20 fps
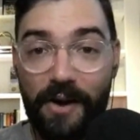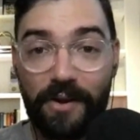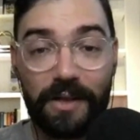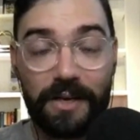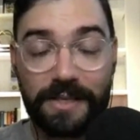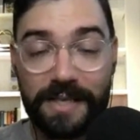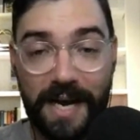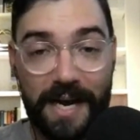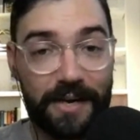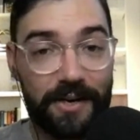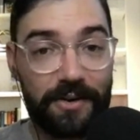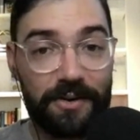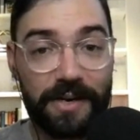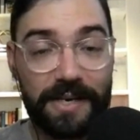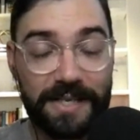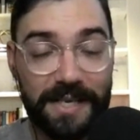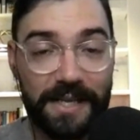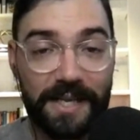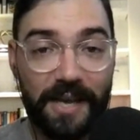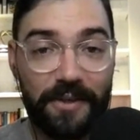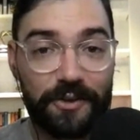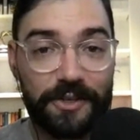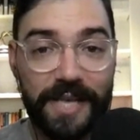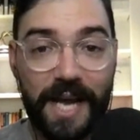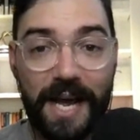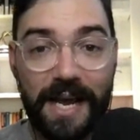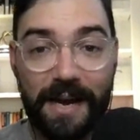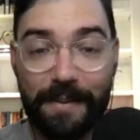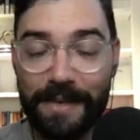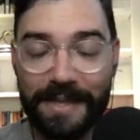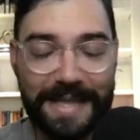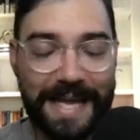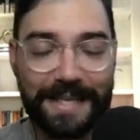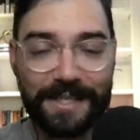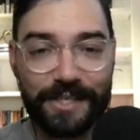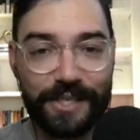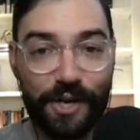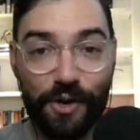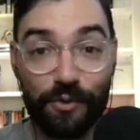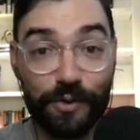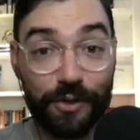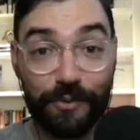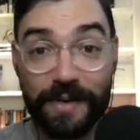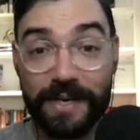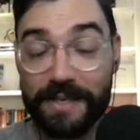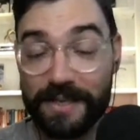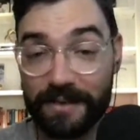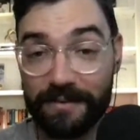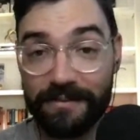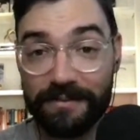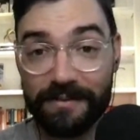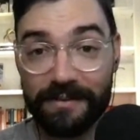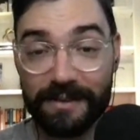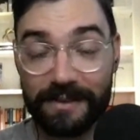Alexander is on the other side. I mean, that's the only reason.